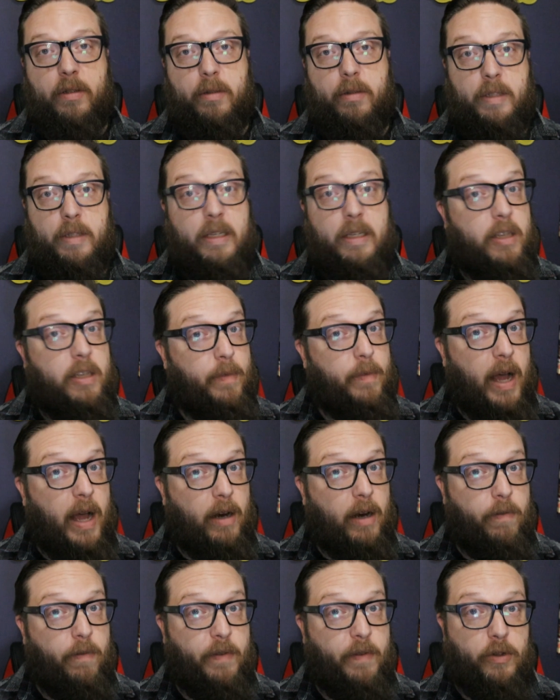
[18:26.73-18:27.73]
This
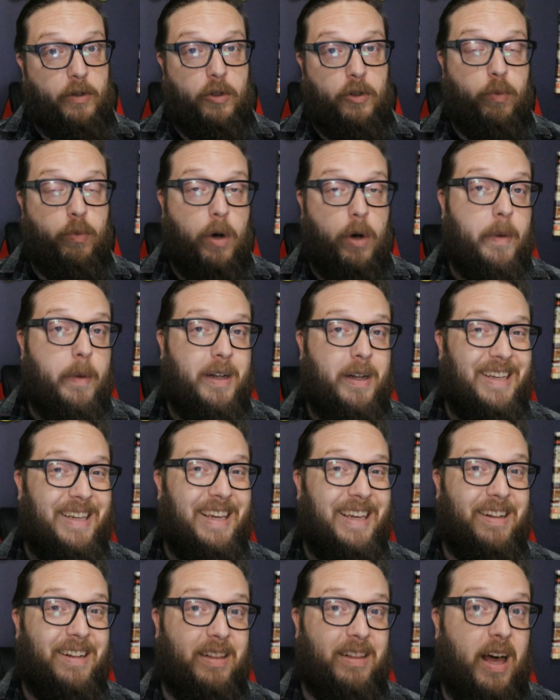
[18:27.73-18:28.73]
tobacco features
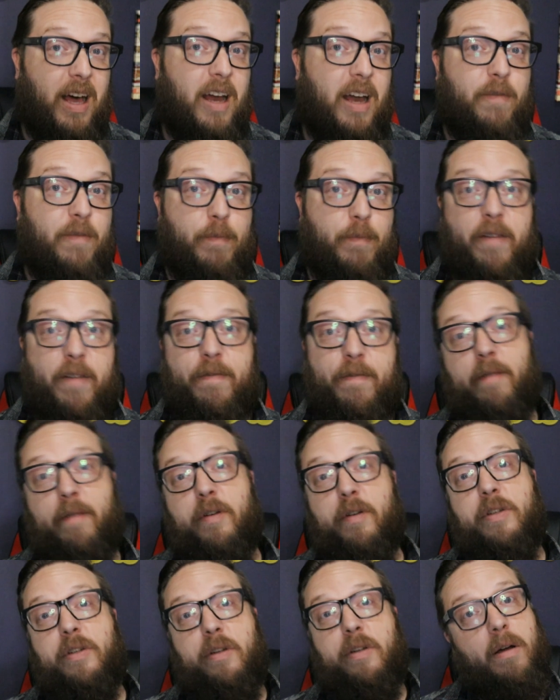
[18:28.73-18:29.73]
prominently in a lot of my
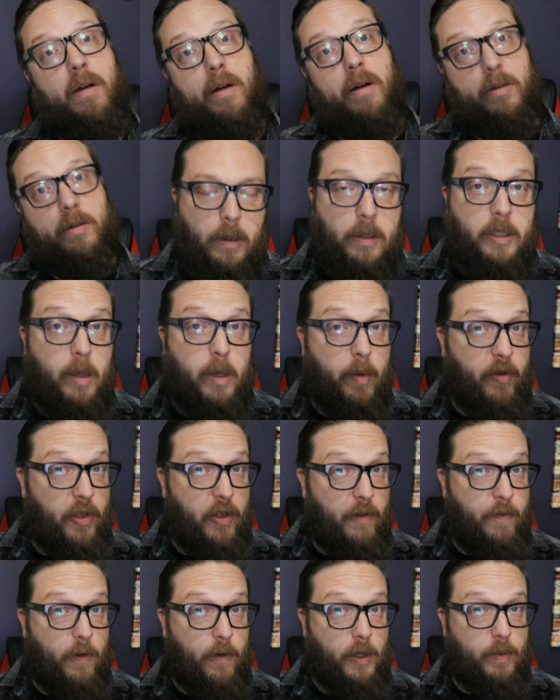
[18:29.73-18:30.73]
favorite cigars. Some of
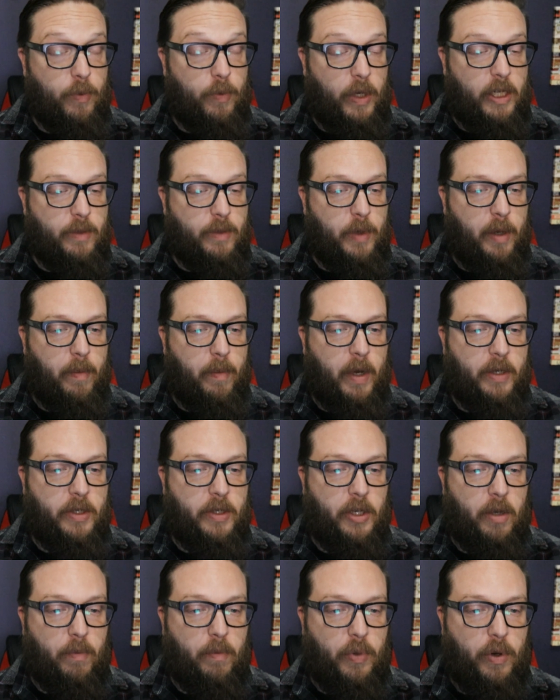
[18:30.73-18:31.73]
their first blends being
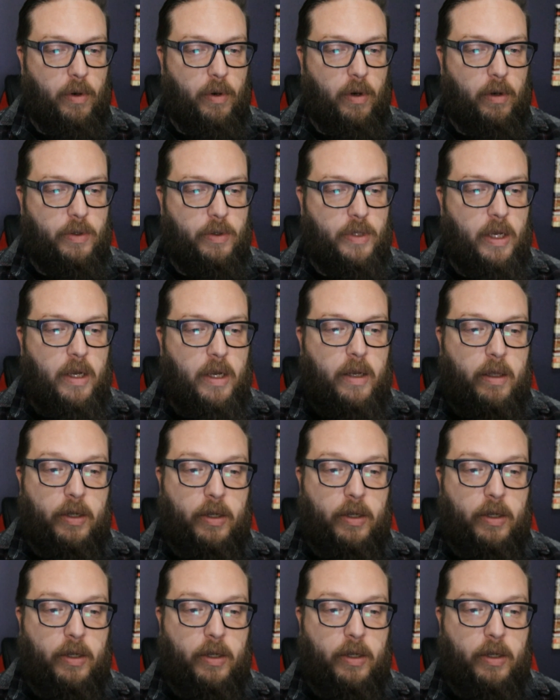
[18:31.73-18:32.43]
Mexican Puros.